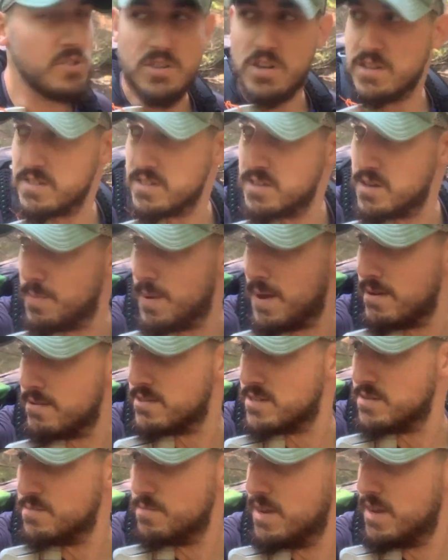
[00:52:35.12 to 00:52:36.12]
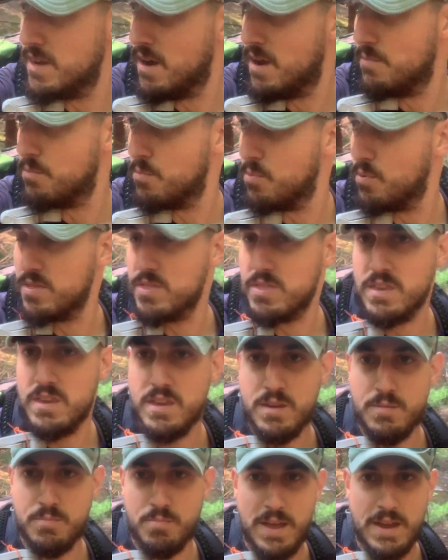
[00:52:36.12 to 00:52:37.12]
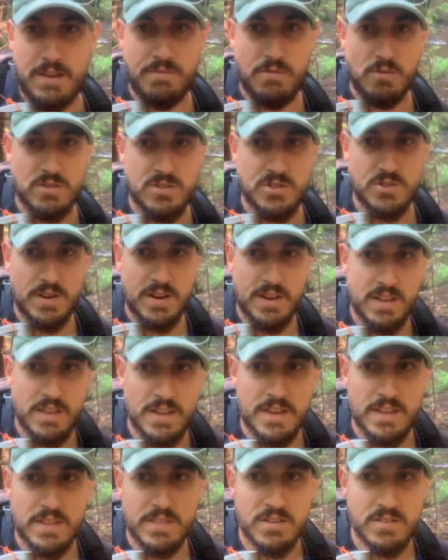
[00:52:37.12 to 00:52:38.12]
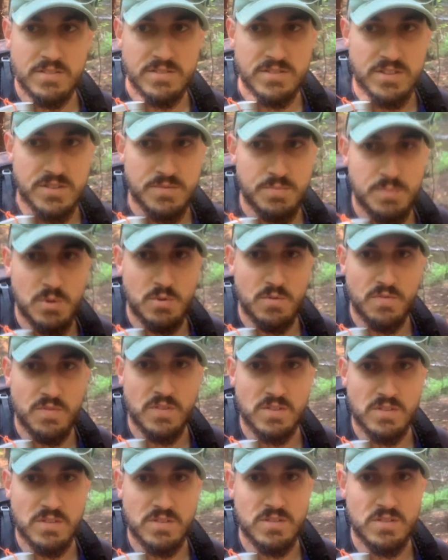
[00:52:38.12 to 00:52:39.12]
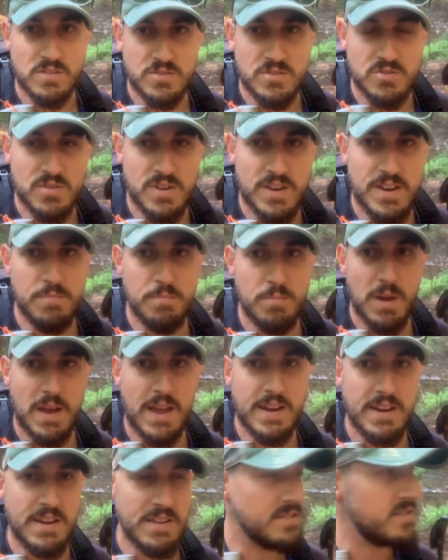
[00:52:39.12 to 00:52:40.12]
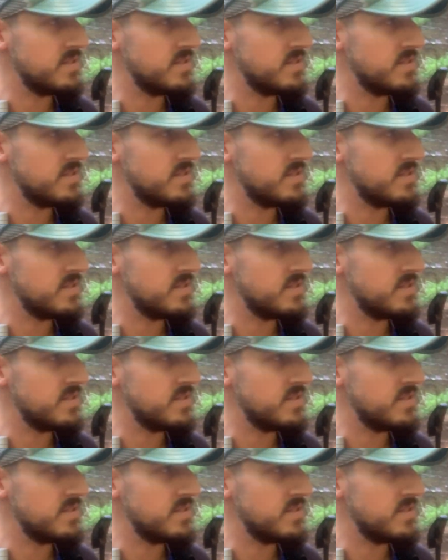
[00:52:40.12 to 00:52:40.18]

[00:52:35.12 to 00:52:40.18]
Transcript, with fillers: just about to meet up with the Black Forest Trail and there's this beautiful stream behind us.